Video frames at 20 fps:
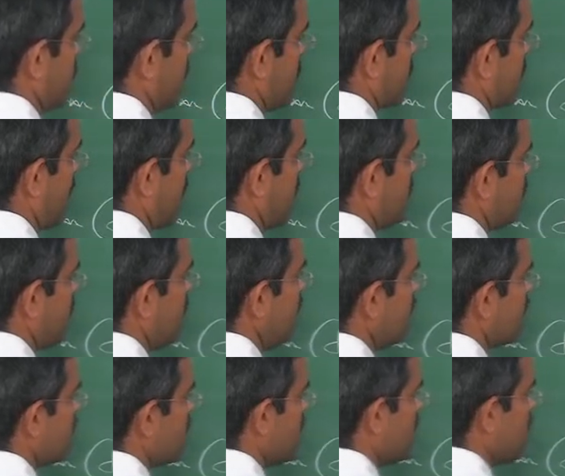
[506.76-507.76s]
Site
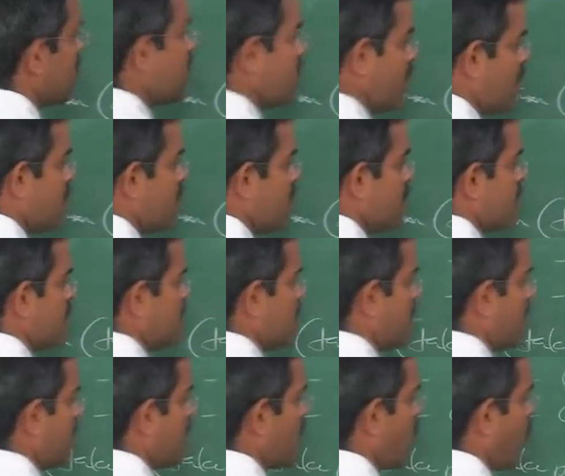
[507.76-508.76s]
means
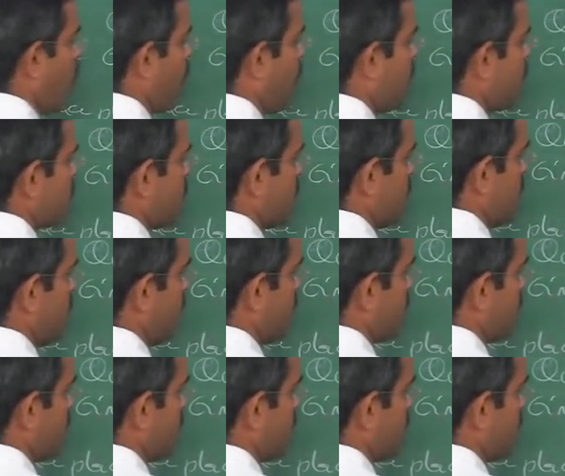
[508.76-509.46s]
in the open sea